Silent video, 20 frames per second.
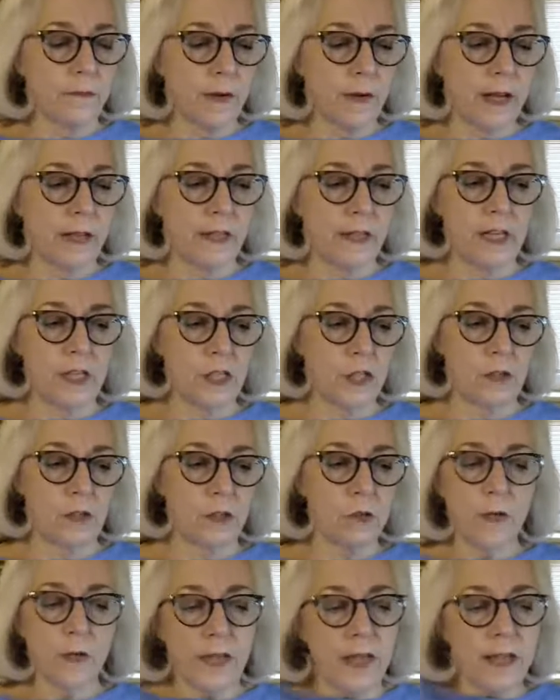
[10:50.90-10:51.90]

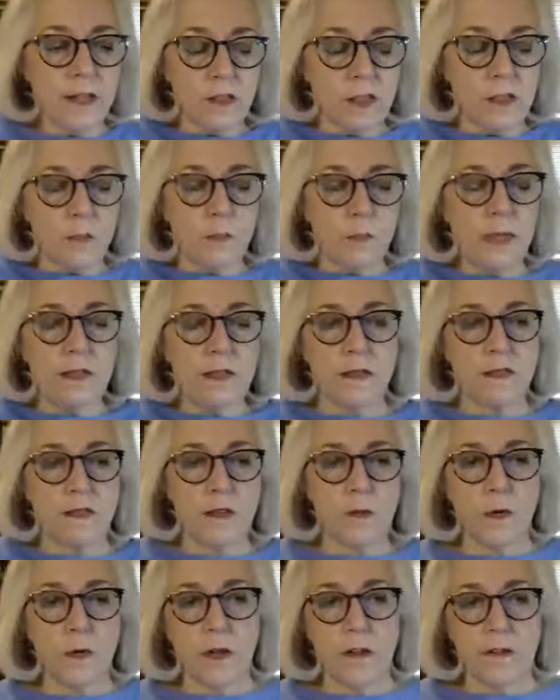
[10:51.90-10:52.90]
violations. You can't speak to
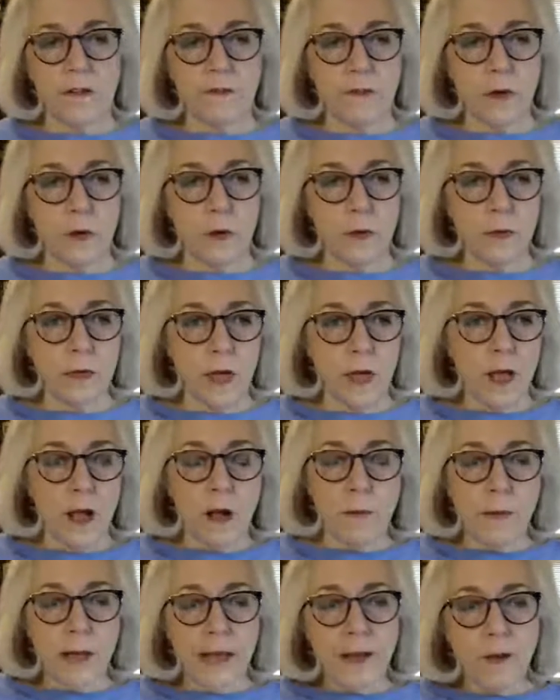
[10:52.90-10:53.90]
someone on the phone.
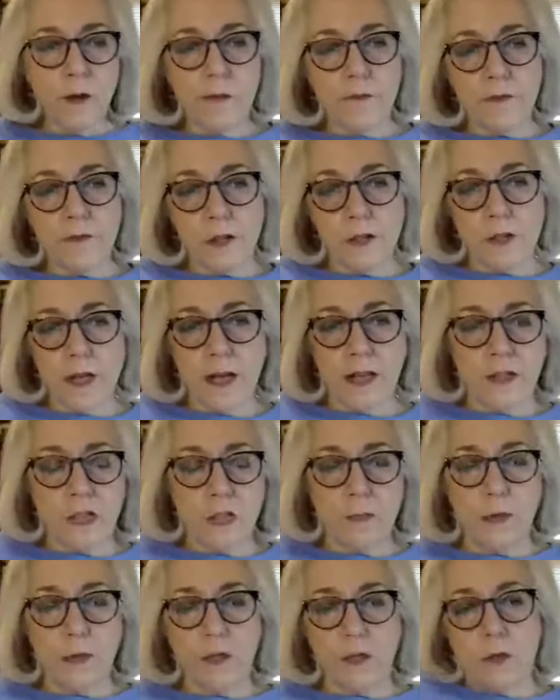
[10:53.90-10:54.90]
A bank officer is not going to
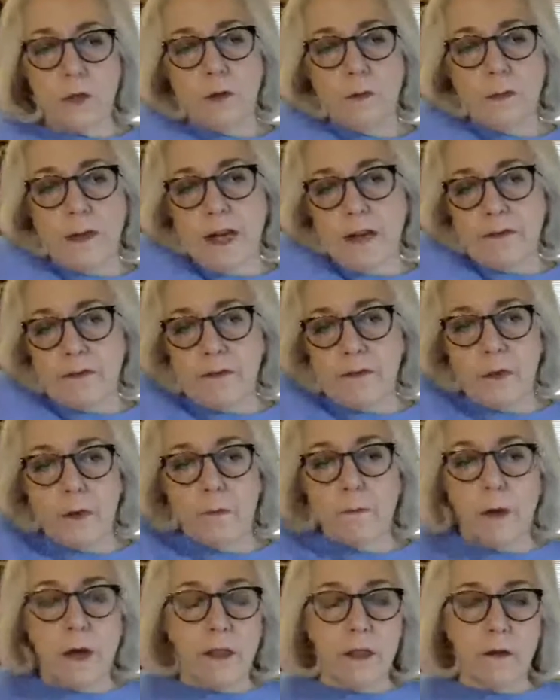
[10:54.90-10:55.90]
speak to you on behalf of
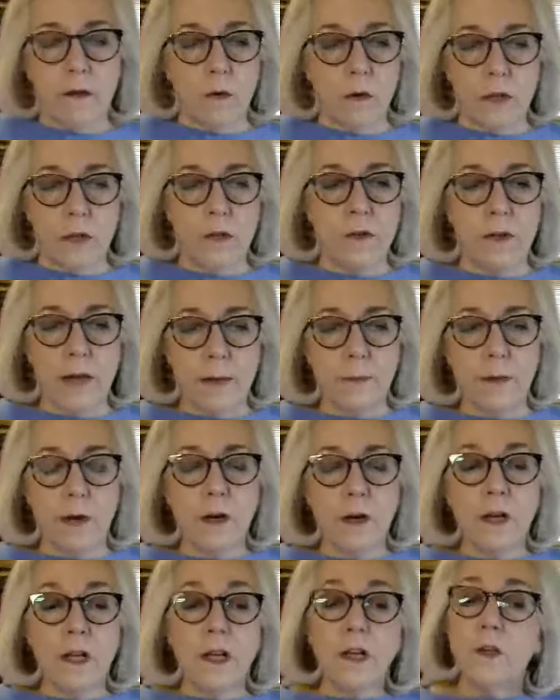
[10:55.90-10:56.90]
your mother or your
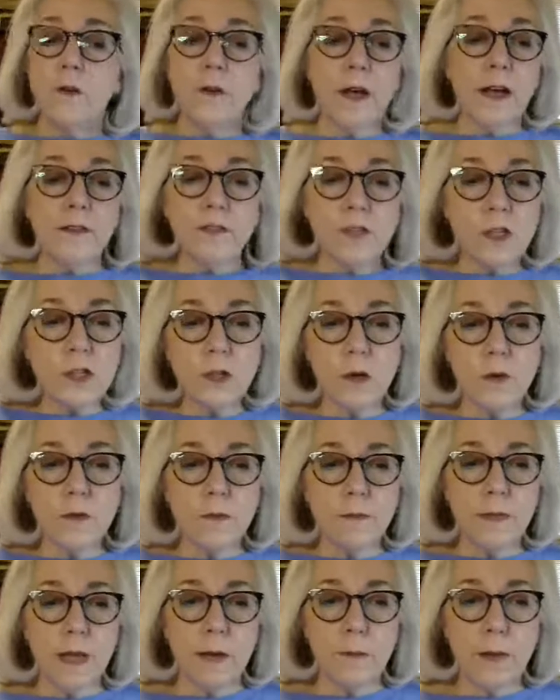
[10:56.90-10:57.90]
neighbor. You have to show
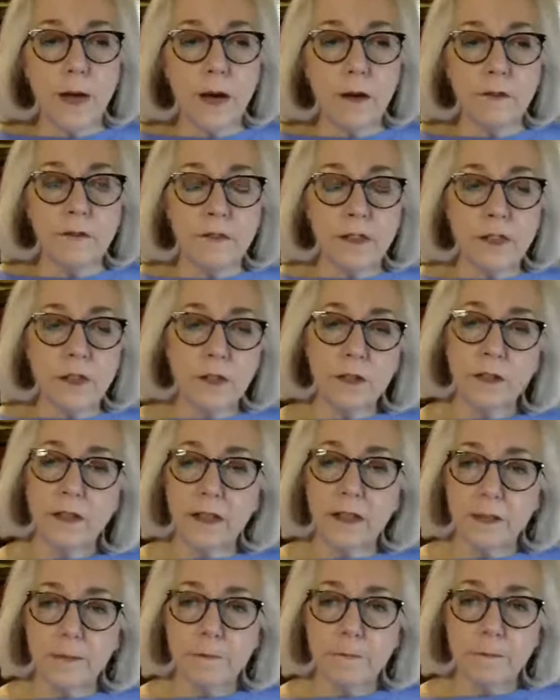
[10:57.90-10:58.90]
them that power of
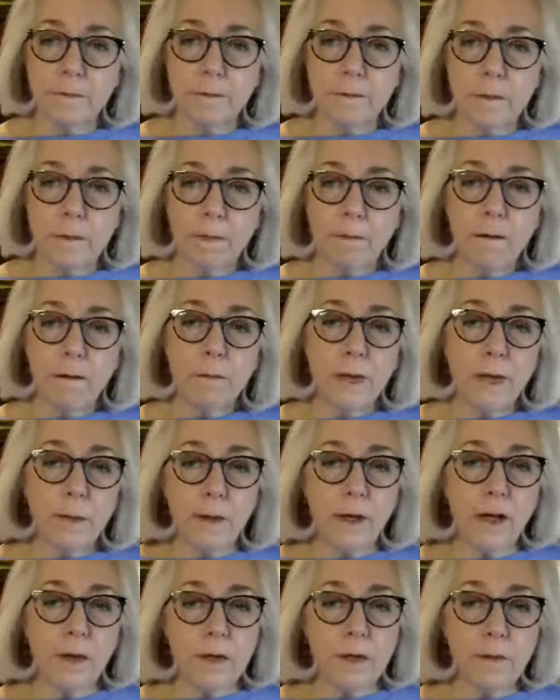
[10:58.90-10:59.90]
attorney.
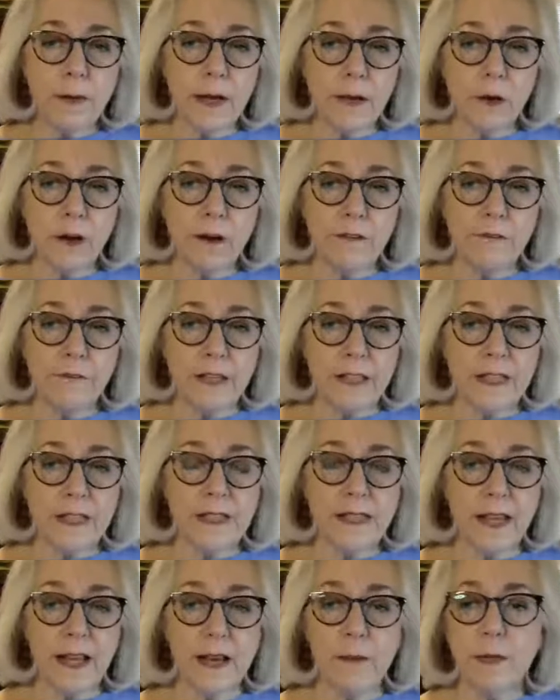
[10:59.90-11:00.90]
People come to my office
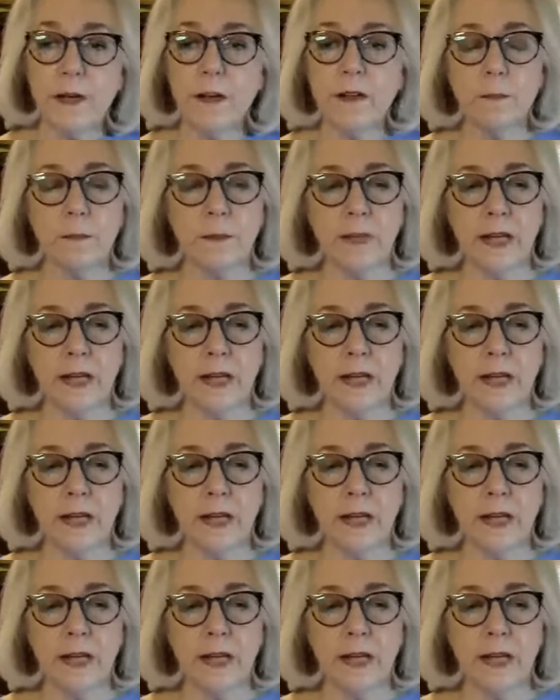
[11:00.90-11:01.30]
and say, I'm here to